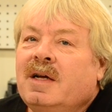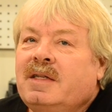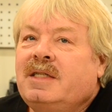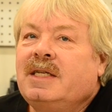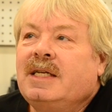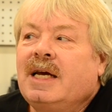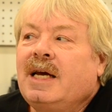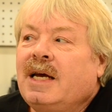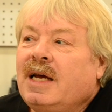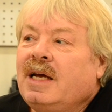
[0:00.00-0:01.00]

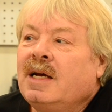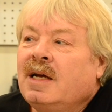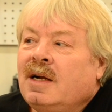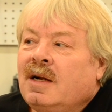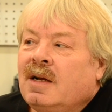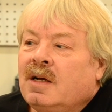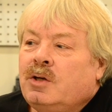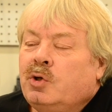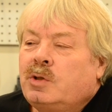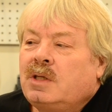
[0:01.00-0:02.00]
today,
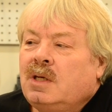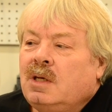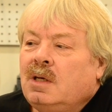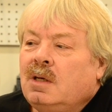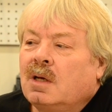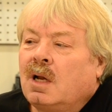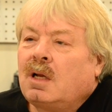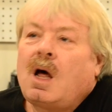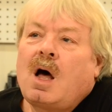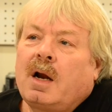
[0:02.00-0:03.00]
you see a
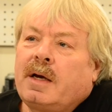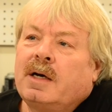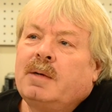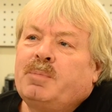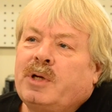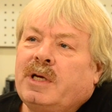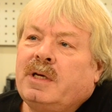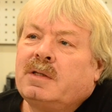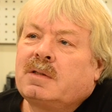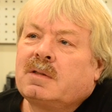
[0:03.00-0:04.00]
lot of
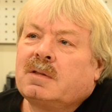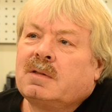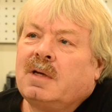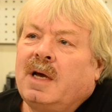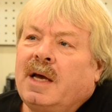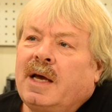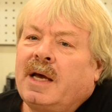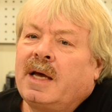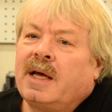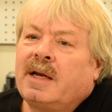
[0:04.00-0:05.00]
companies,
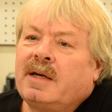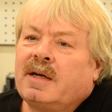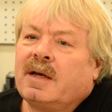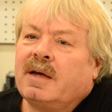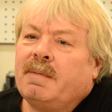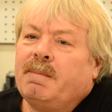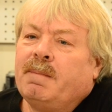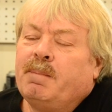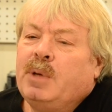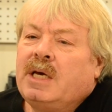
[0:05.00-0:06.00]
and
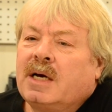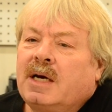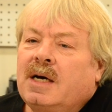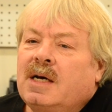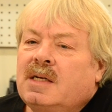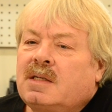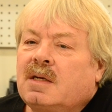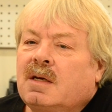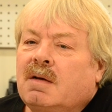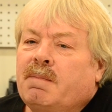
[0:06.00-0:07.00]
because
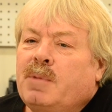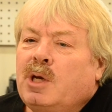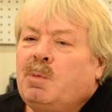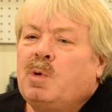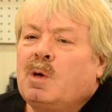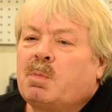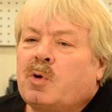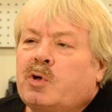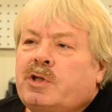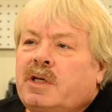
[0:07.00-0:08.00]
many people
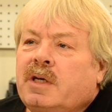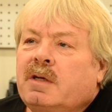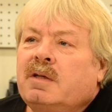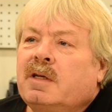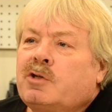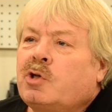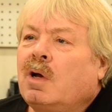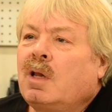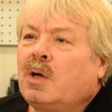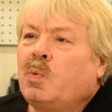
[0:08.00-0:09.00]
are skilled at
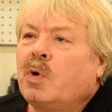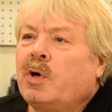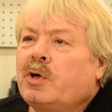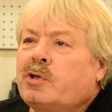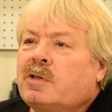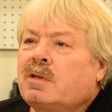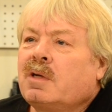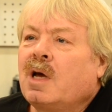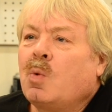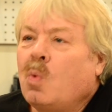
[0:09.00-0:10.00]
SolidWorks
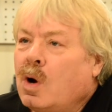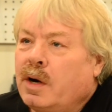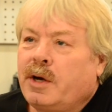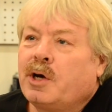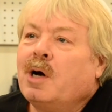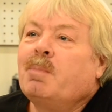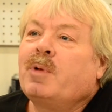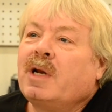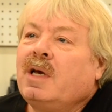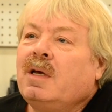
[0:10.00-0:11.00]
and want a
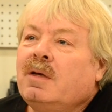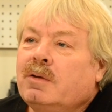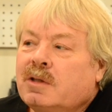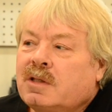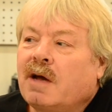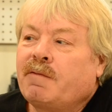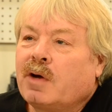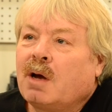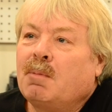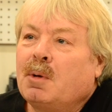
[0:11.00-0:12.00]
company, you just have to
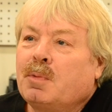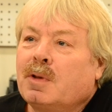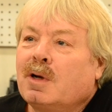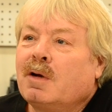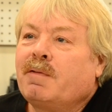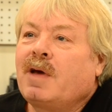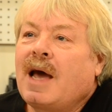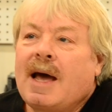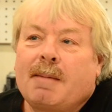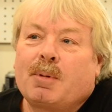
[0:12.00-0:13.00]
come up with enough
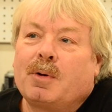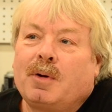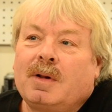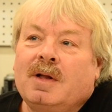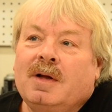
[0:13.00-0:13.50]
capital